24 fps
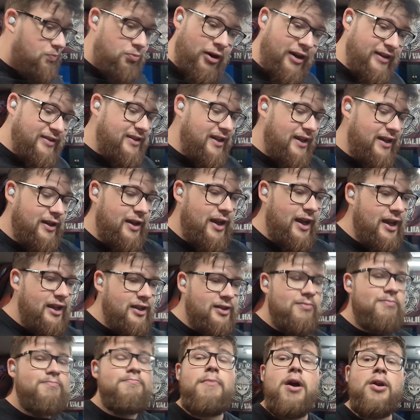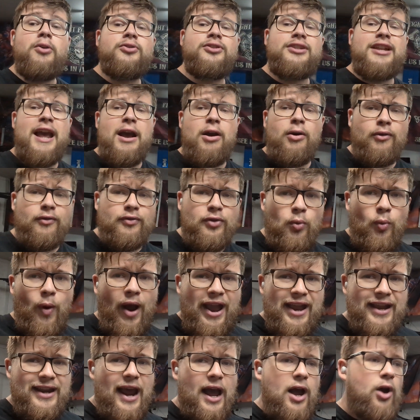Pressing is mostly out of the
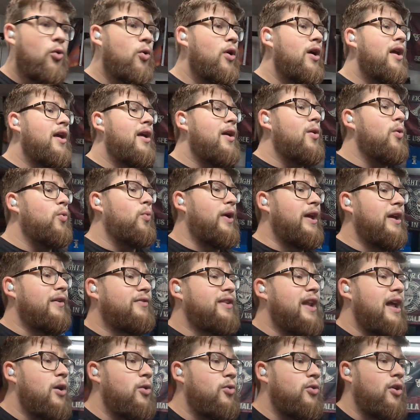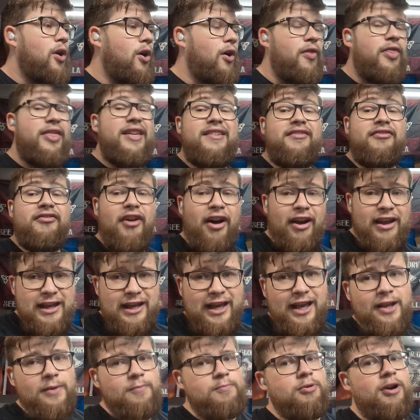way now. We have now got the
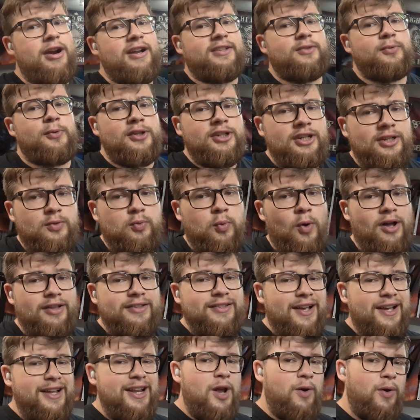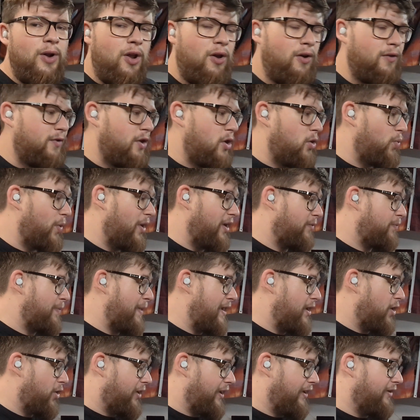Viking press, which is what I know a lot of you will have
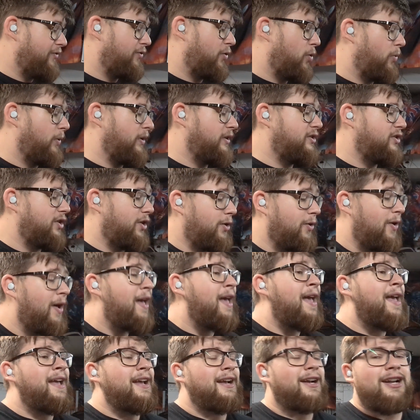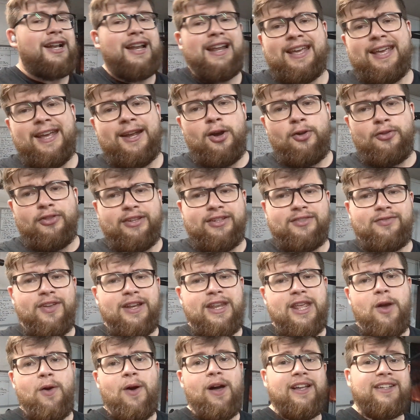been looking forward to clicking on this
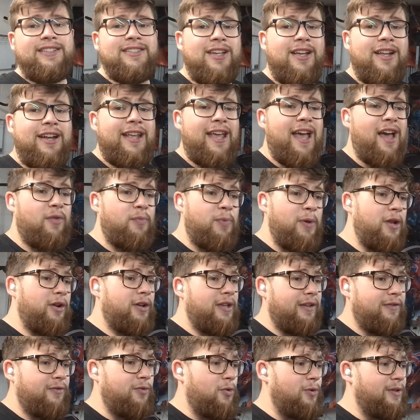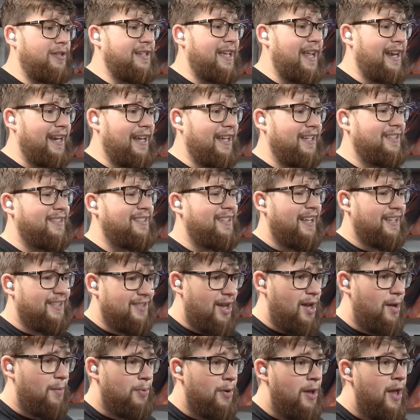video. I certainly have been looking forward to getting it set
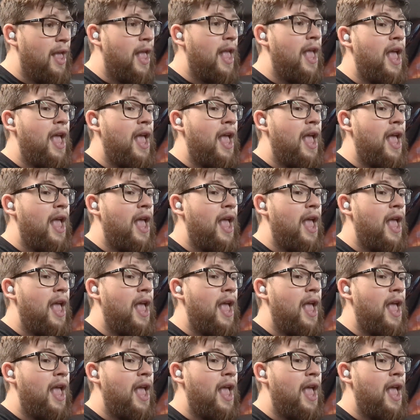up.